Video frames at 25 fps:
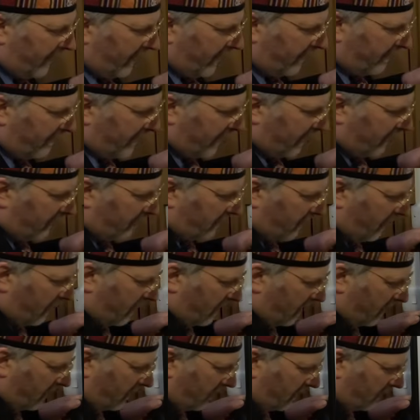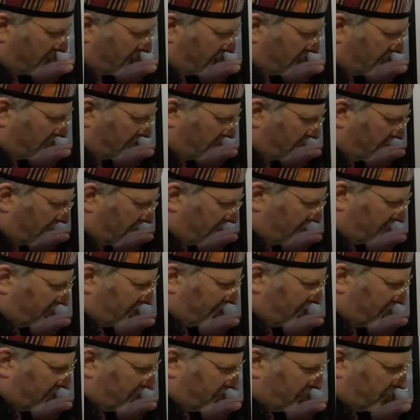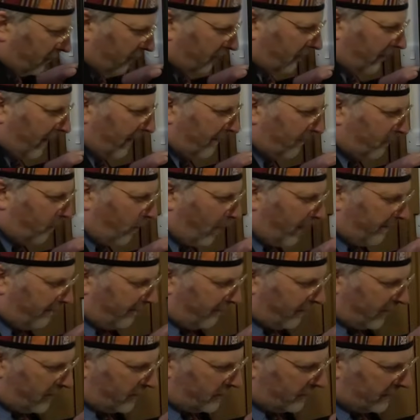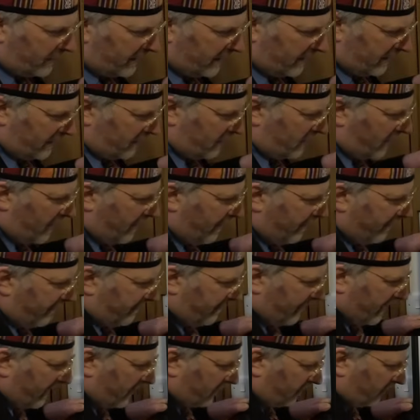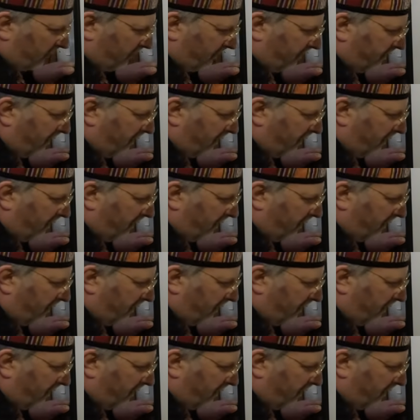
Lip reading: And then lastly, with just kind of 1 vote each, there's the